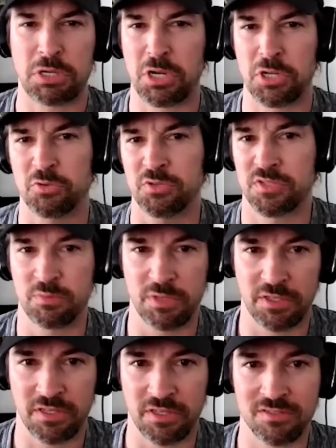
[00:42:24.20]
hundreds of
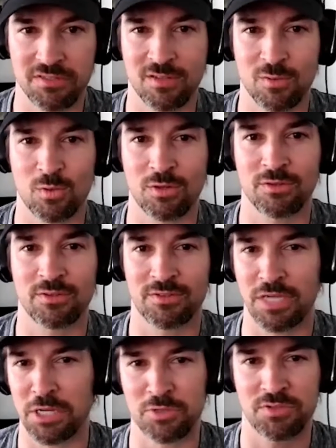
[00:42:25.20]
millions in the world.
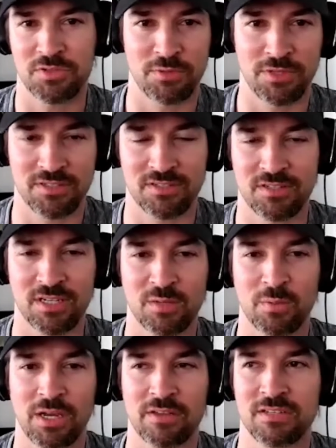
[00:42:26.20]
There's hundreds of millions of
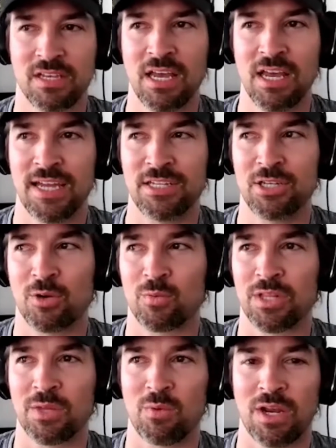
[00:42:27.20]
psychopaths, and you don't
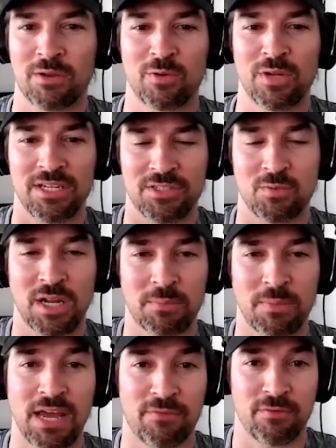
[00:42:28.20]
really want to create a
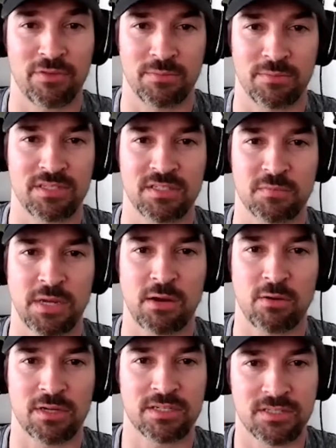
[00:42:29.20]
direct path for them to seize
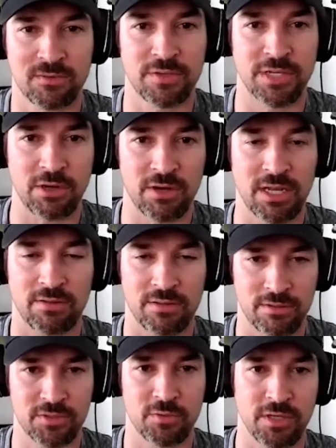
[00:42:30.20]
power because they'll figure it out and
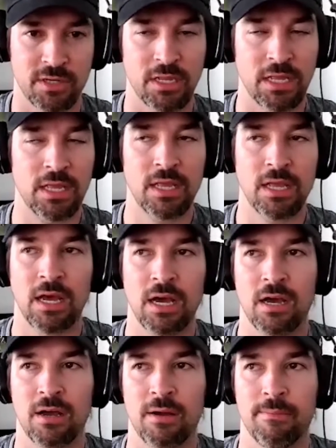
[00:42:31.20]
they'll do it.
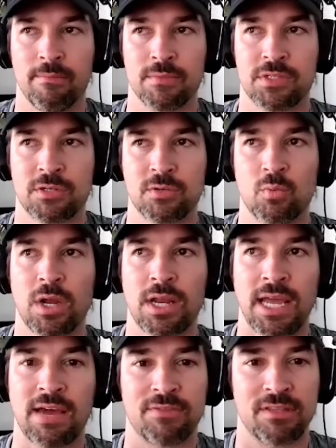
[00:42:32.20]
So you want to
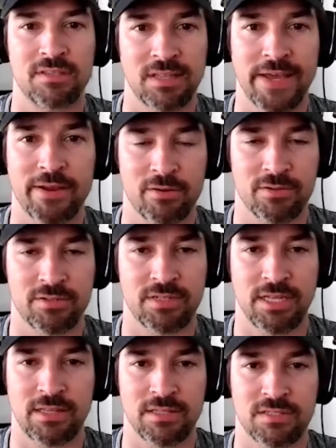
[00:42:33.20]
have these layers
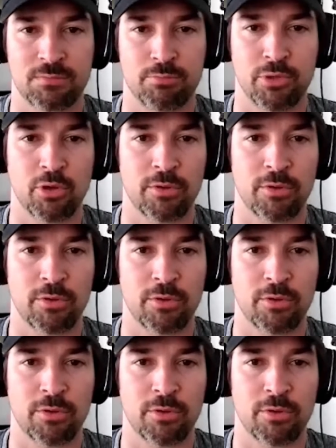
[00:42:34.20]
and these